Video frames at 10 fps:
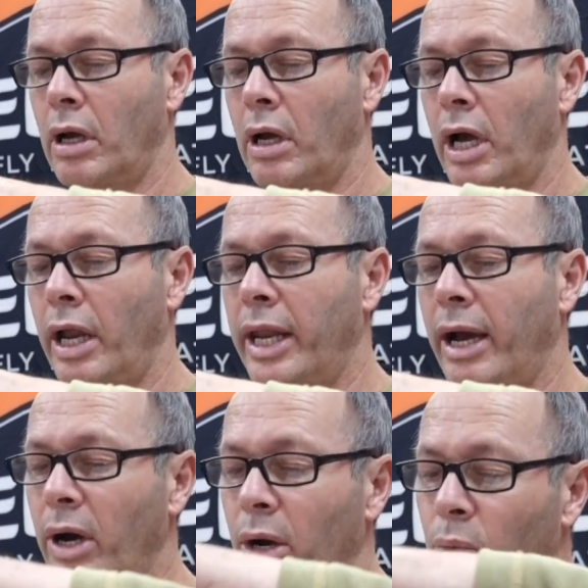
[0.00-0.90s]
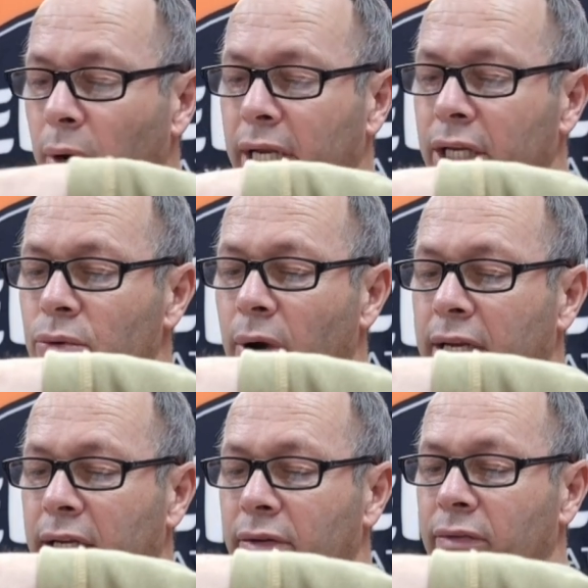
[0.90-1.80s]
And now our wing is
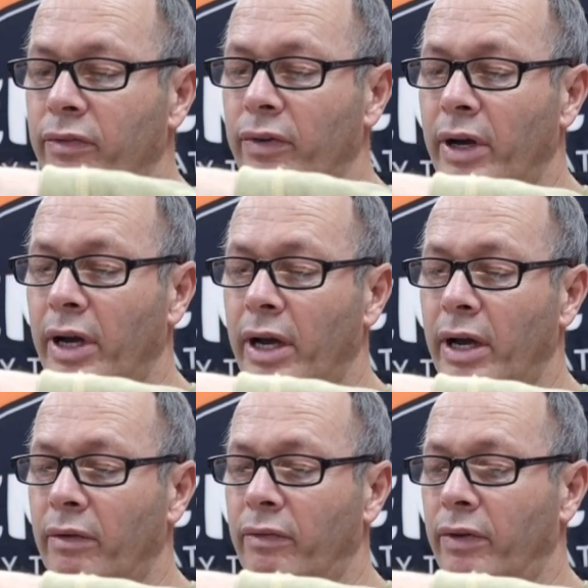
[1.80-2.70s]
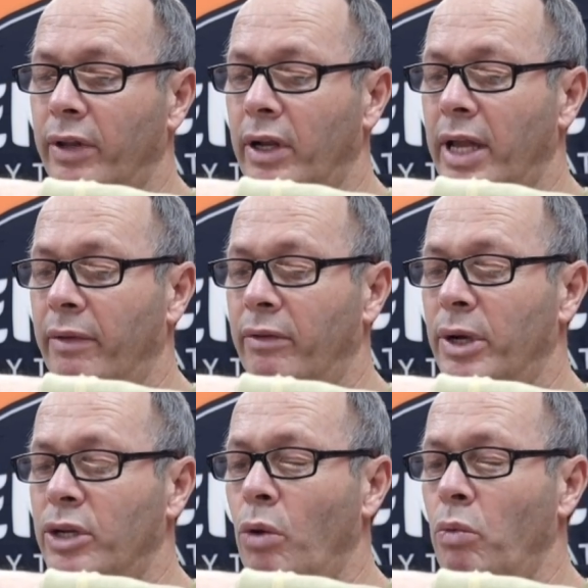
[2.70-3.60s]
ready for the length. We
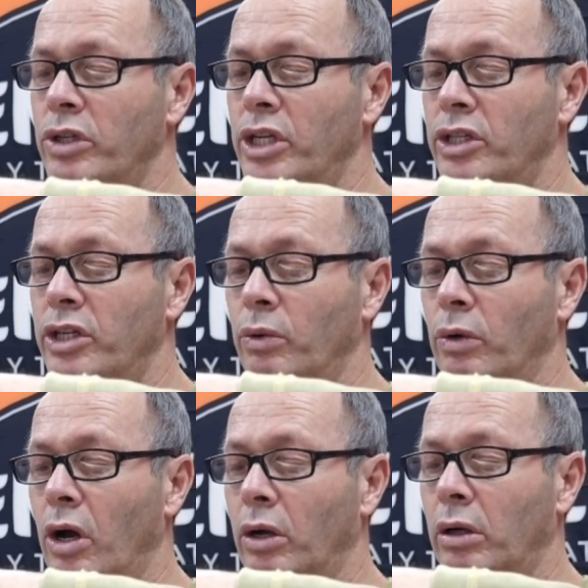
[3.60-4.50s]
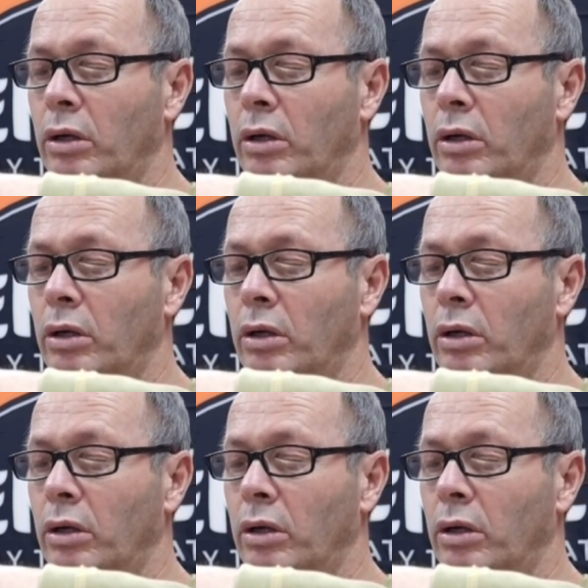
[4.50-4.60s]
don't want it too long.